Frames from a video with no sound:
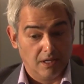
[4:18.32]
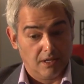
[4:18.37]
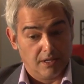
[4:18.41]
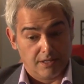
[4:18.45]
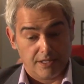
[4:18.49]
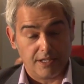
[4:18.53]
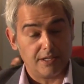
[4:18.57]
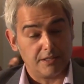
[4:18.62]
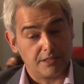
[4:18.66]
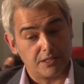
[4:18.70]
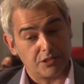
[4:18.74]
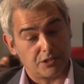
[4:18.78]

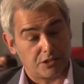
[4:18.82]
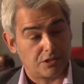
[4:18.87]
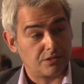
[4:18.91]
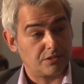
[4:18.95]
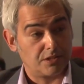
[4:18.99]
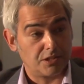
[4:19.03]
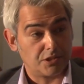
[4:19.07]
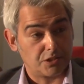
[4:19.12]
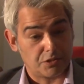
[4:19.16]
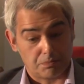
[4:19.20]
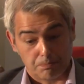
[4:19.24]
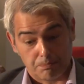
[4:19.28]

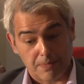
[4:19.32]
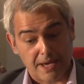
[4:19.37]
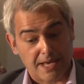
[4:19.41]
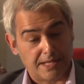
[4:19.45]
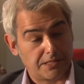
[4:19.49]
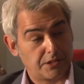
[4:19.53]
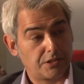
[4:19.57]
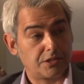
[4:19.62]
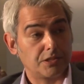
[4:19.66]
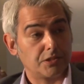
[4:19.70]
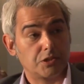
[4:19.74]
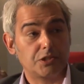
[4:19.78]
this
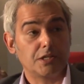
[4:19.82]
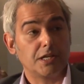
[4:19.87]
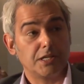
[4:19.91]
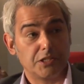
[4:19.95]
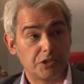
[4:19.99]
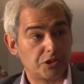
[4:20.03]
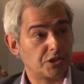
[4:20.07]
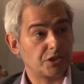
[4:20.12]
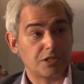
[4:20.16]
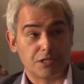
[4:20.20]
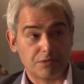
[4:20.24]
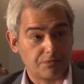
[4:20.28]
maths and
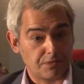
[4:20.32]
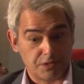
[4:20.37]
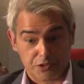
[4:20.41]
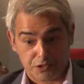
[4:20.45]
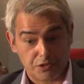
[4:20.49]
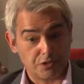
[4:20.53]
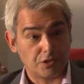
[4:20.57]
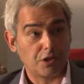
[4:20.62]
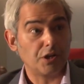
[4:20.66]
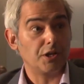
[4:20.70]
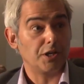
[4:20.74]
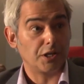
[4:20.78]
science stuff
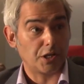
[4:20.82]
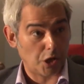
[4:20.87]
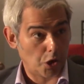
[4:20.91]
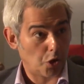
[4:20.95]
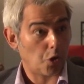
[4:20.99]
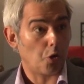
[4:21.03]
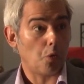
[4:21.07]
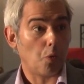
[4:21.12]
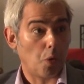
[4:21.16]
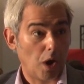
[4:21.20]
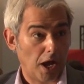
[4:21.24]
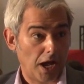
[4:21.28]
isn't going to
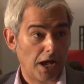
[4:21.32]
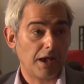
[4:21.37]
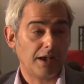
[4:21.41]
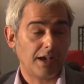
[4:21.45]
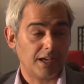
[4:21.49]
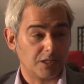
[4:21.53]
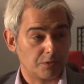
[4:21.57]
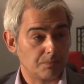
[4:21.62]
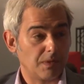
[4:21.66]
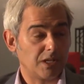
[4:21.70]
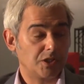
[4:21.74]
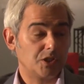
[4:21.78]
go away
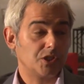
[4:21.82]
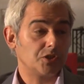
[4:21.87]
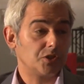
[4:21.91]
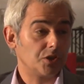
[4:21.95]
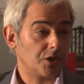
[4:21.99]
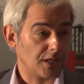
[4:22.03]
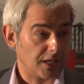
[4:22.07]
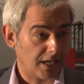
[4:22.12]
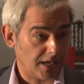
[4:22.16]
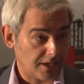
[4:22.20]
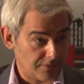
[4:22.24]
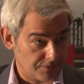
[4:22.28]
as much as you
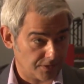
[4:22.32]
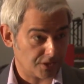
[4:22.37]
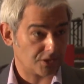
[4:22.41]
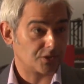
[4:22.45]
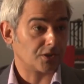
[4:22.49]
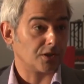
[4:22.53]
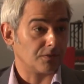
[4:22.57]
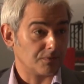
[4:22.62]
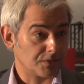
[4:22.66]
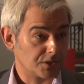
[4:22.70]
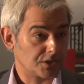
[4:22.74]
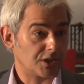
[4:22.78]
can have this
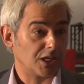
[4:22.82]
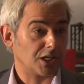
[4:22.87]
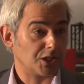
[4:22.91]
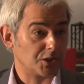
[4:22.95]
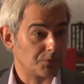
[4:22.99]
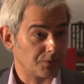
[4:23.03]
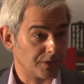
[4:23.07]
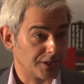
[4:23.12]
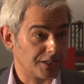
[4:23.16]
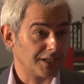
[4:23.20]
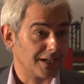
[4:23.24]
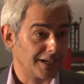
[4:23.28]

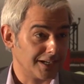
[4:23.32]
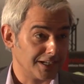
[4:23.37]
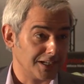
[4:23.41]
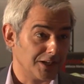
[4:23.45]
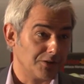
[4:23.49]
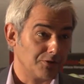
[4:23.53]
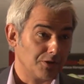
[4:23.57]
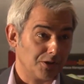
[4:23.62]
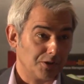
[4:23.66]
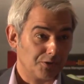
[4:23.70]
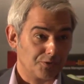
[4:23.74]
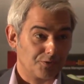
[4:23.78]
conversation with a
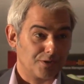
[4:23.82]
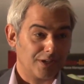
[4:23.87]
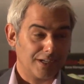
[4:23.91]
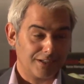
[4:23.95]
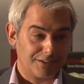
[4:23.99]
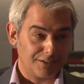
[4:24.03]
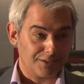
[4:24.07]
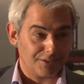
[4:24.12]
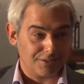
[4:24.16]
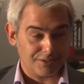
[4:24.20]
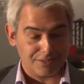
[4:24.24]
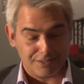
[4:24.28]
9-year-old, right?
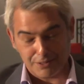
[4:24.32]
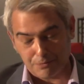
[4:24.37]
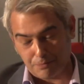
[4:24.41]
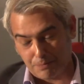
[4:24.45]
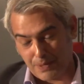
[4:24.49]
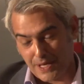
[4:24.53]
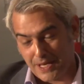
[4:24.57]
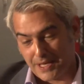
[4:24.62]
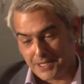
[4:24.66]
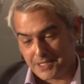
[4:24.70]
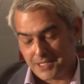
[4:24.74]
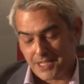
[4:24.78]
You've got to
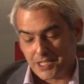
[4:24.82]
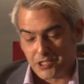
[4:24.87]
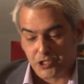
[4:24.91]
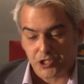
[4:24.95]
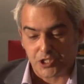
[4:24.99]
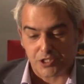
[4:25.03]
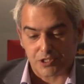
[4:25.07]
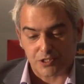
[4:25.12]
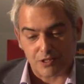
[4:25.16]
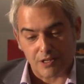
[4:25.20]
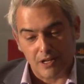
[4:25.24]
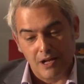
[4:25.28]
pay
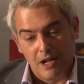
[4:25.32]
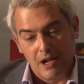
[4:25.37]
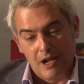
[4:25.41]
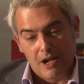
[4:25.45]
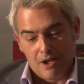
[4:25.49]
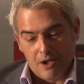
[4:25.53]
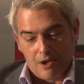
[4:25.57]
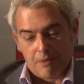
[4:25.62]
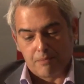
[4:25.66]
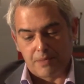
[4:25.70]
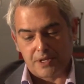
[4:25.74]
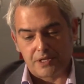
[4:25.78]
attention to it.
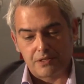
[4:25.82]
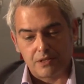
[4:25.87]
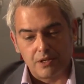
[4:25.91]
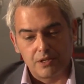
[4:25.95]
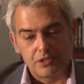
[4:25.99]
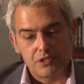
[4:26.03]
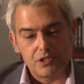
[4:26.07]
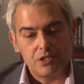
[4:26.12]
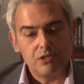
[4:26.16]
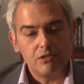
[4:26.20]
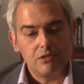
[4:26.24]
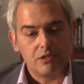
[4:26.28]

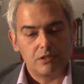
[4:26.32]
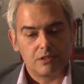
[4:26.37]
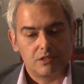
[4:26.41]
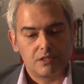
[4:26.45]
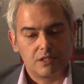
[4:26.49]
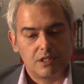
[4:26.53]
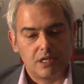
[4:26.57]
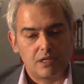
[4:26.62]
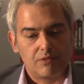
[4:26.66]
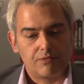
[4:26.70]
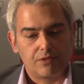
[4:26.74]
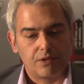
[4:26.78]
But do you not
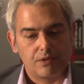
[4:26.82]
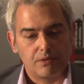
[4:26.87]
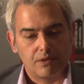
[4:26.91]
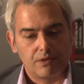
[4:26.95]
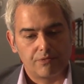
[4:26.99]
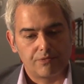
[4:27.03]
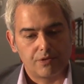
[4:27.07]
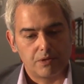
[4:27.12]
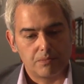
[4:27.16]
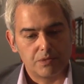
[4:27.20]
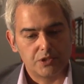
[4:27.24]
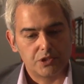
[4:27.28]
think,
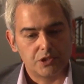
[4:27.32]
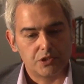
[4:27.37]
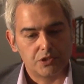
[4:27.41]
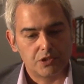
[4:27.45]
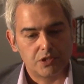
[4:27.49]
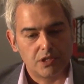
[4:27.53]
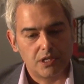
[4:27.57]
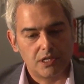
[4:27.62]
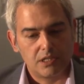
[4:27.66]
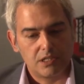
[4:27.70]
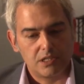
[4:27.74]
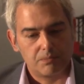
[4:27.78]
from a
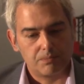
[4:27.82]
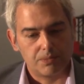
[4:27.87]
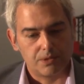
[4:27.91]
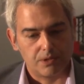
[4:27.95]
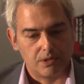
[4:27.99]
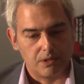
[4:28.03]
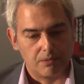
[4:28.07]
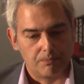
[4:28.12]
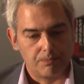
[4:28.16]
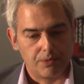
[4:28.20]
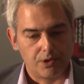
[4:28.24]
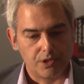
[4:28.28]
society
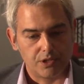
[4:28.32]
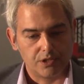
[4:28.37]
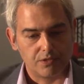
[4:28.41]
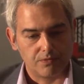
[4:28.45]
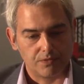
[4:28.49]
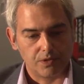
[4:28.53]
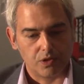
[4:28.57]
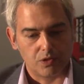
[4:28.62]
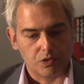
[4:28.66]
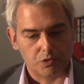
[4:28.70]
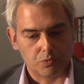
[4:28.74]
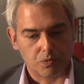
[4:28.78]
point of
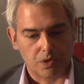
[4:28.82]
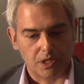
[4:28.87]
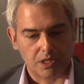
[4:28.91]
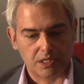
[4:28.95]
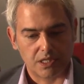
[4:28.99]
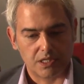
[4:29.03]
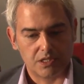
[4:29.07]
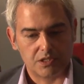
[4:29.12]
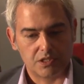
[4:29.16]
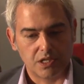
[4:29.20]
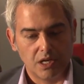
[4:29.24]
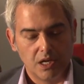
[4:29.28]
view as well,
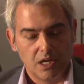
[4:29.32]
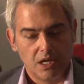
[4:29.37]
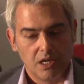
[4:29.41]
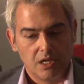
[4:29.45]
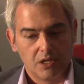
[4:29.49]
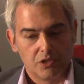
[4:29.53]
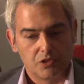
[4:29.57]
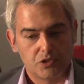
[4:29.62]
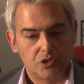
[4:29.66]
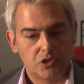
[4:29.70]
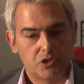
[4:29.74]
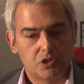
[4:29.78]
there's
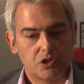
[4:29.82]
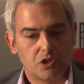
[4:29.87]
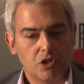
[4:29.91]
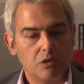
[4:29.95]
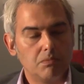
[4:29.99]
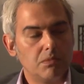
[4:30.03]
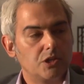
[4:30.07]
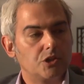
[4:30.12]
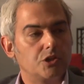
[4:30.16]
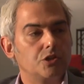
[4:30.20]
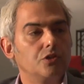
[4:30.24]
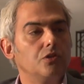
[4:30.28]
so
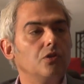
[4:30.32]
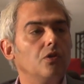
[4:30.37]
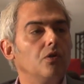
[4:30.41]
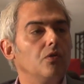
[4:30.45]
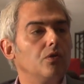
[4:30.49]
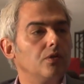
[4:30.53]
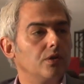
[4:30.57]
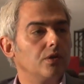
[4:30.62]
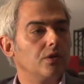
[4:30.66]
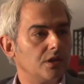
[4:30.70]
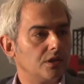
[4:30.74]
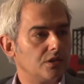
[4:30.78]
much
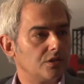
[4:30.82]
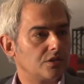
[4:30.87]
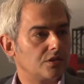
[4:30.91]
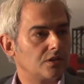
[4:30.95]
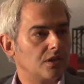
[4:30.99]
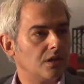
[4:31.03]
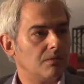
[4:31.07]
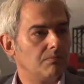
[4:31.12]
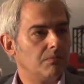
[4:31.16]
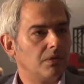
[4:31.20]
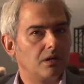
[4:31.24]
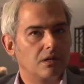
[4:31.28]
noise
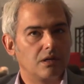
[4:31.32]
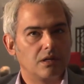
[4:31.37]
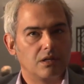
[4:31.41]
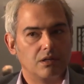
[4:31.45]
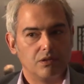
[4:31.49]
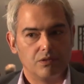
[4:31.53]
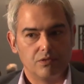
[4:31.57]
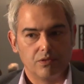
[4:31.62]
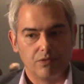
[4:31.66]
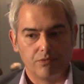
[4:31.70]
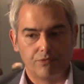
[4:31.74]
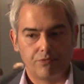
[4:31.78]

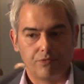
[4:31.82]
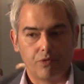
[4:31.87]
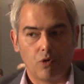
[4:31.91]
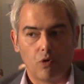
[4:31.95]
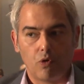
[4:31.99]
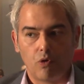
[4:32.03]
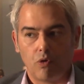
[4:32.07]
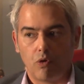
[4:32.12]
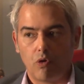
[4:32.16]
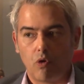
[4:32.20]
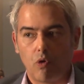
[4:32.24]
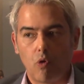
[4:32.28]

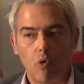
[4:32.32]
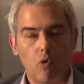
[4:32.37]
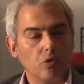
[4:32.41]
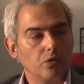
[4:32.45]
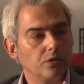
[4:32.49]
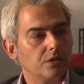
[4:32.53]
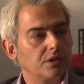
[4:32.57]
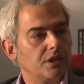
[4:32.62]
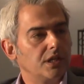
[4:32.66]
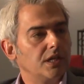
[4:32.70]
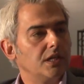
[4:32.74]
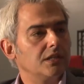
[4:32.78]
for
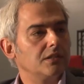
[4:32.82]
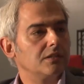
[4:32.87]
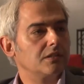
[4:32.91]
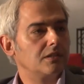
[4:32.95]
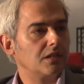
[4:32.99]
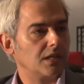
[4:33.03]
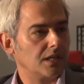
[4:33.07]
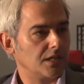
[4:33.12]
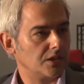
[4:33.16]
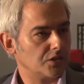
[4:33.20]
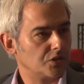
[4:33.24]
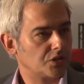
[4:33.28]
all the other
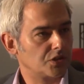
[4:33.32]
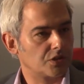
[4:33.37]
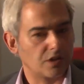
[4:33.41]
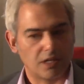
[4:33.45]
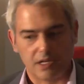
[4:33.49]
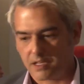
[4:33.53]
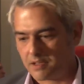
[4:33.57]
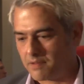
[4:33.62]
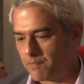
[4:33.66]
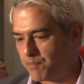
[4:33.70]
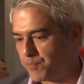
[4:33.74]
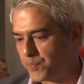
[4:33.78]
things, like,